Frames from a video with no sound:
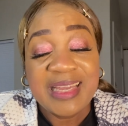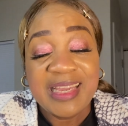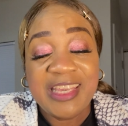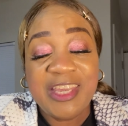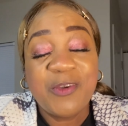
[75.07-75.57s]

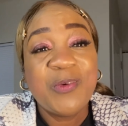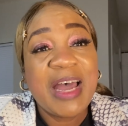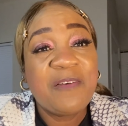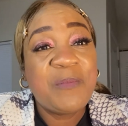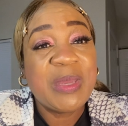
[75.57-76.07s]
You
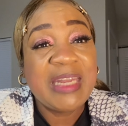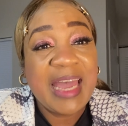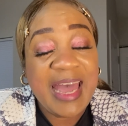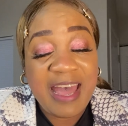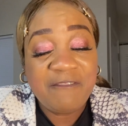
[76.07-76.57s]
have been
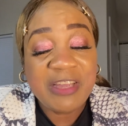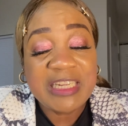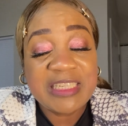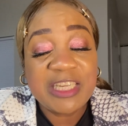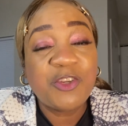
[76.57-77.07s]
having
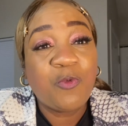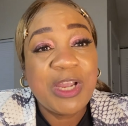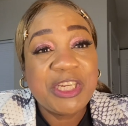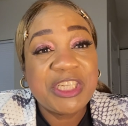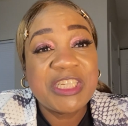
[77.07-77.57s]

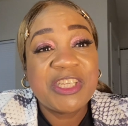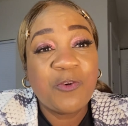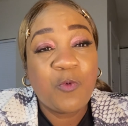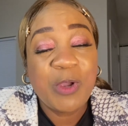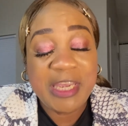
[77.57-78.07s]
situations to
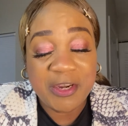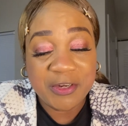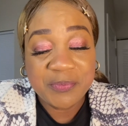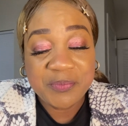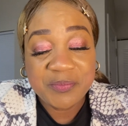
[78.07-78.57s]

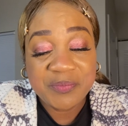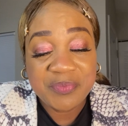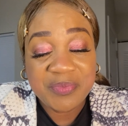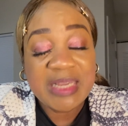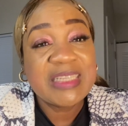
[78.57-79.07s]
where
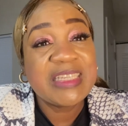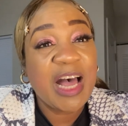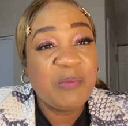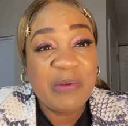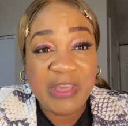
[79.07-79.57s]

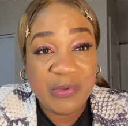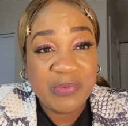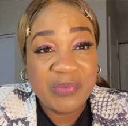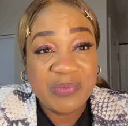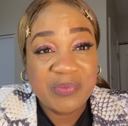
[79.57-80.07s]
some of
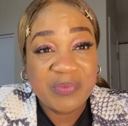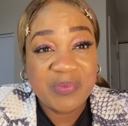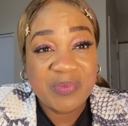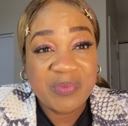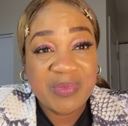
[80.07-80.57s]
you,
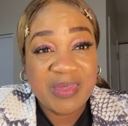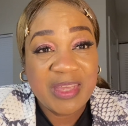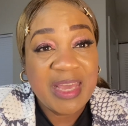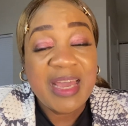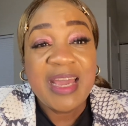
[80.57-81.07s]

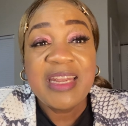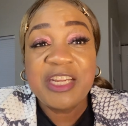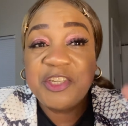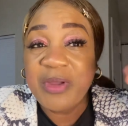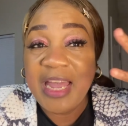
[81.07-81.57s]

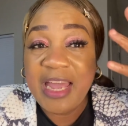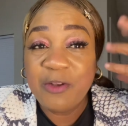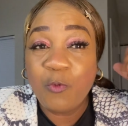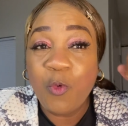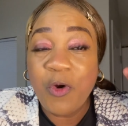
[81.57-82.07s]
that you had
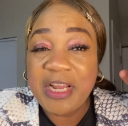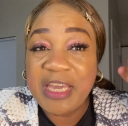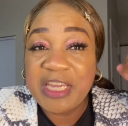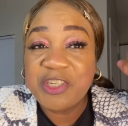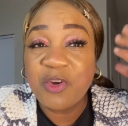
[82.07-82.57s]
warring
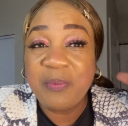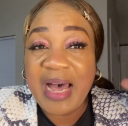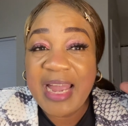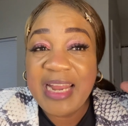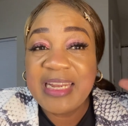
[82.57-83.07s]
against your
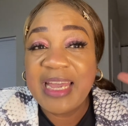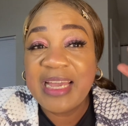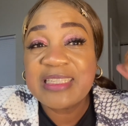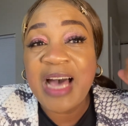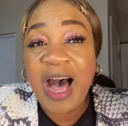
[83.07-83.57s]
mind that
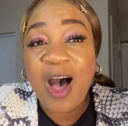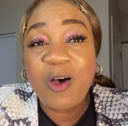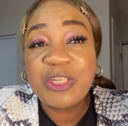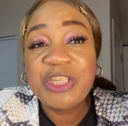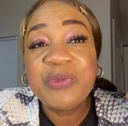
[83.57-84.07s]
has
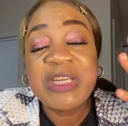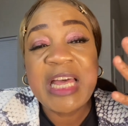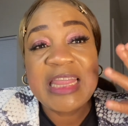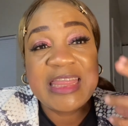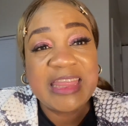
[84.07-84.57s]
caused you
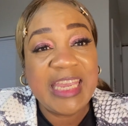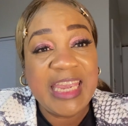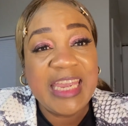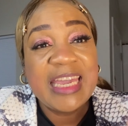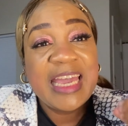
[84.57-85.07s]
to
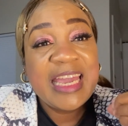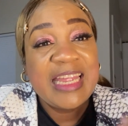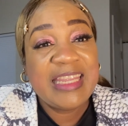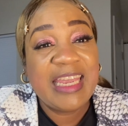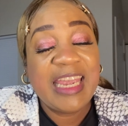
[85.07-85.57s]
think
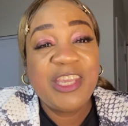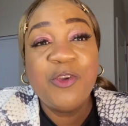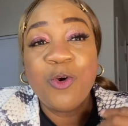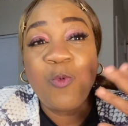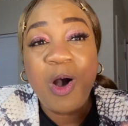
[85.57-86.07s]
that
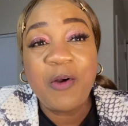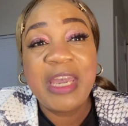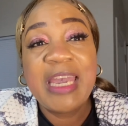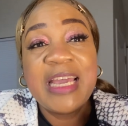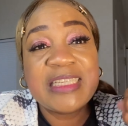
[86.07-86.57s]
you're
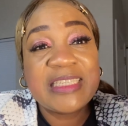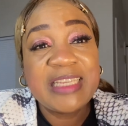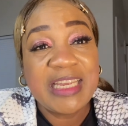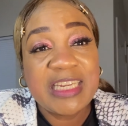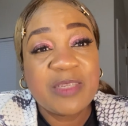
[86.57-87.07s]
walking in
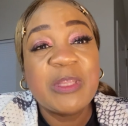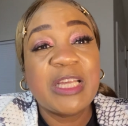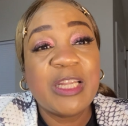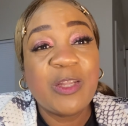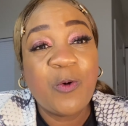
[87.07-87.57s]
sickness. But
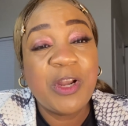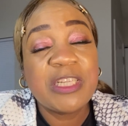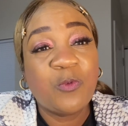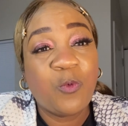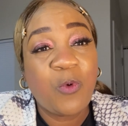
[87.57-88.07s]
the Lord
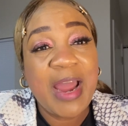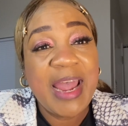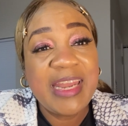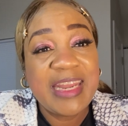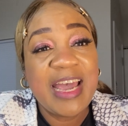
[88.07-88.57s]
is
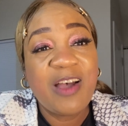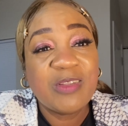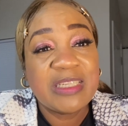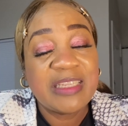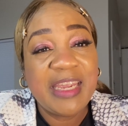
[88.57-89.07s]
right now
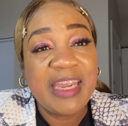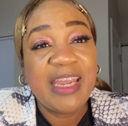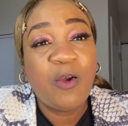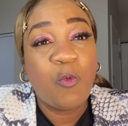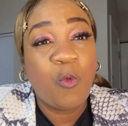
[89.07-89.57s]

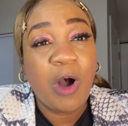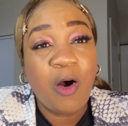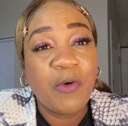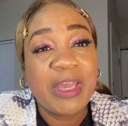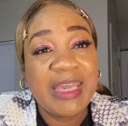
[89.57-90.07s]
saying,
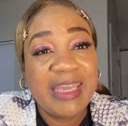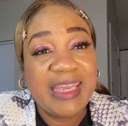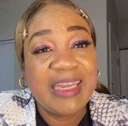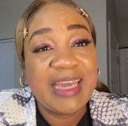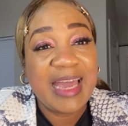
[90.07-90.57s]
walk
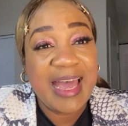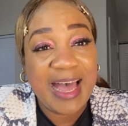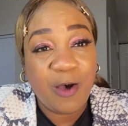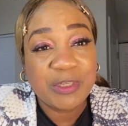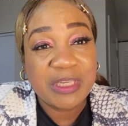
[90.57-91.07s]
it
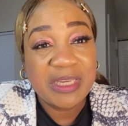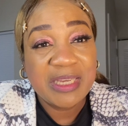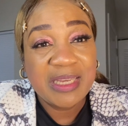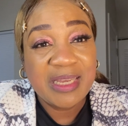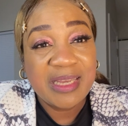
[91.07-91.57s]
out.
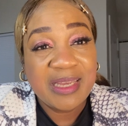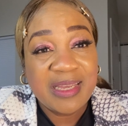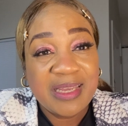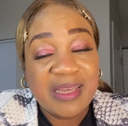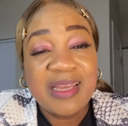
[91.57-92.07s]

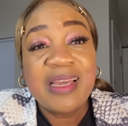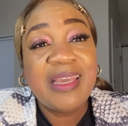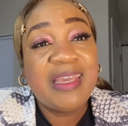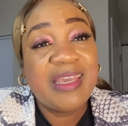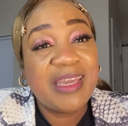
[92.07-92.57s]

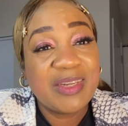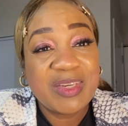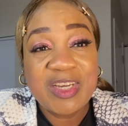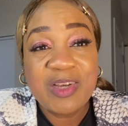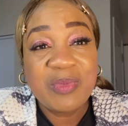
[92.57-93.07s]
Get
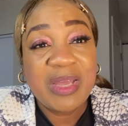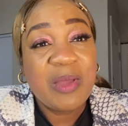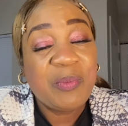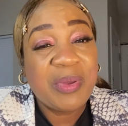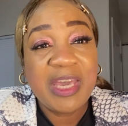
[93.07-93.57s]
up,
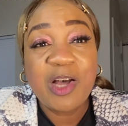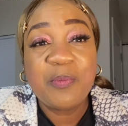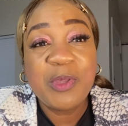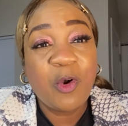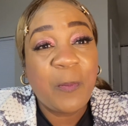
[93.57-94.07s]
pick
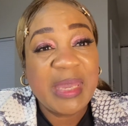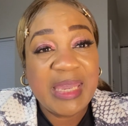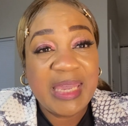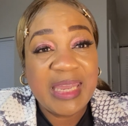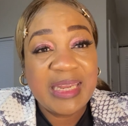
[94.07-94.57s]
up your
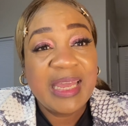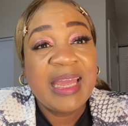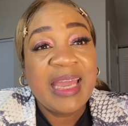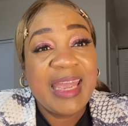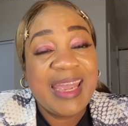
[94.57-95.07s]
bed,
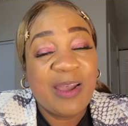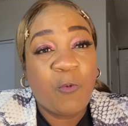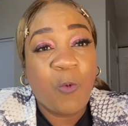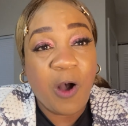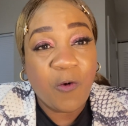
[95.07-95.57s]
and
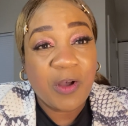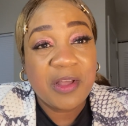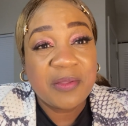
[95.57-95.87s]
walk.